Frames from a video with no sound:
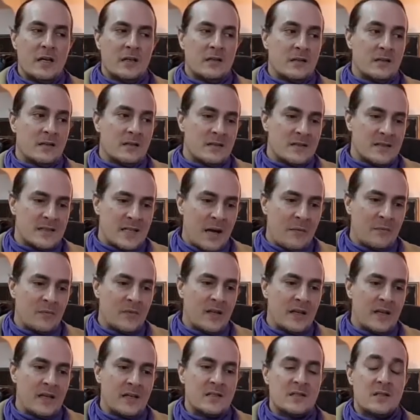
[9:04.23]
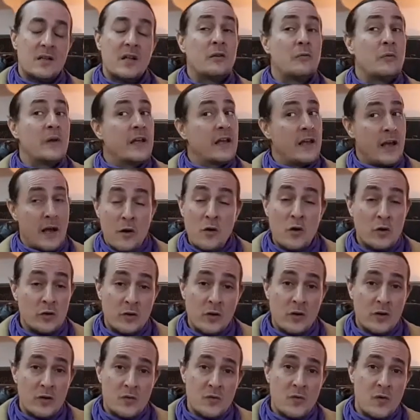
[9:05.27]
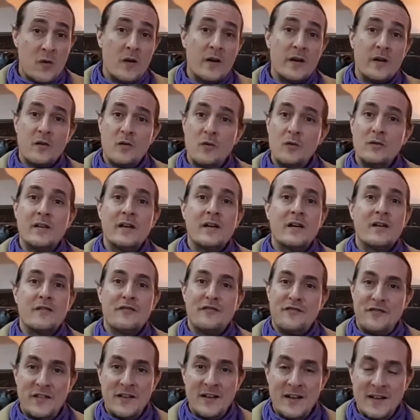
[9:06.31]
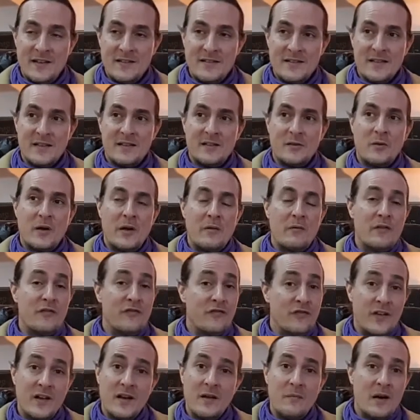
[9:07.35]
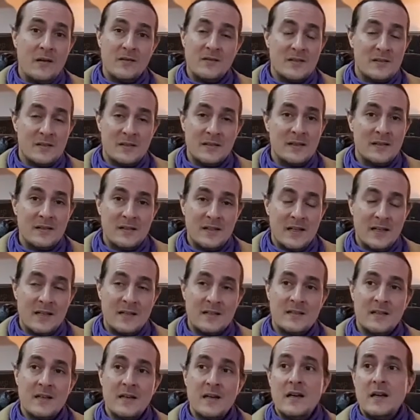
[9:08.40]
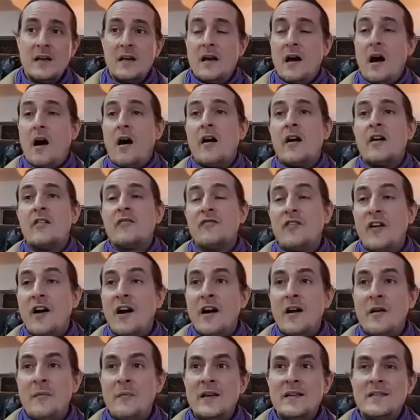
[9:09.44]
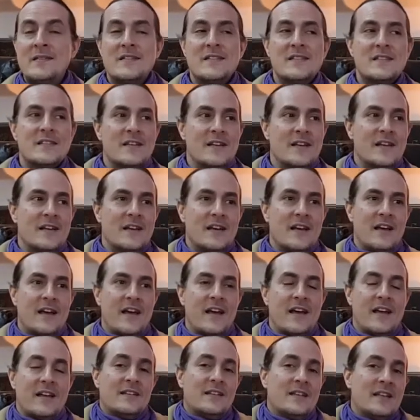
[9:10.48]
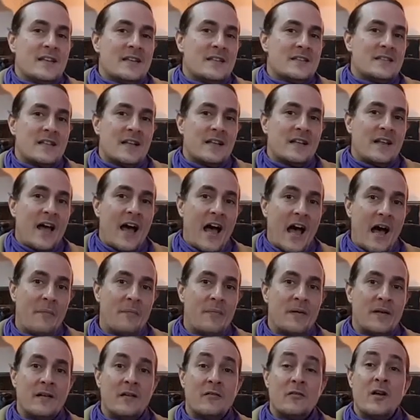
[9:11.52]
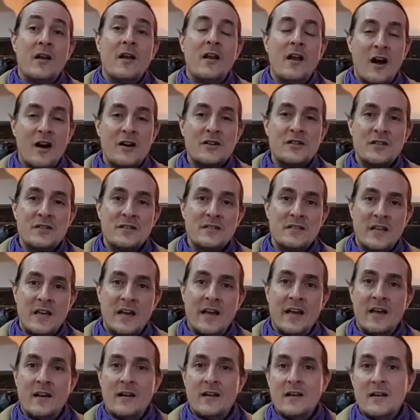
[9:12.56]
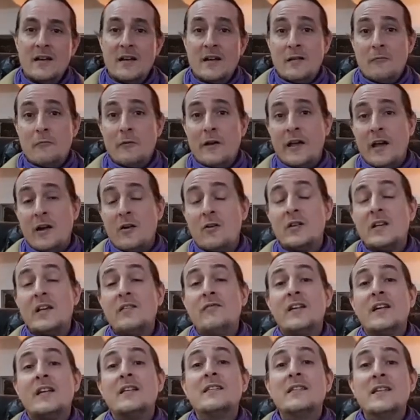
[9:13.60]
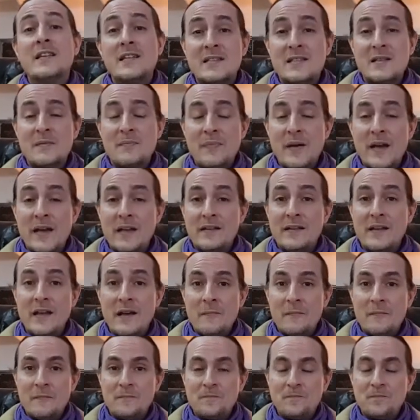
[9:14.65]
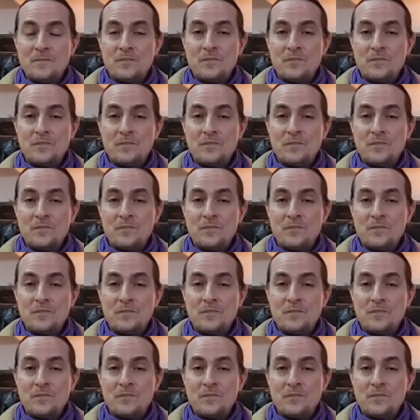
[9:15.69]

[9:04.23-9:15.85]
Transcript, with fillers: That there's some things that we cannot control, including our feelings and the way we feel about certain things, our environments, uh, things that happen on a larger scale. We cannot even anticipate them.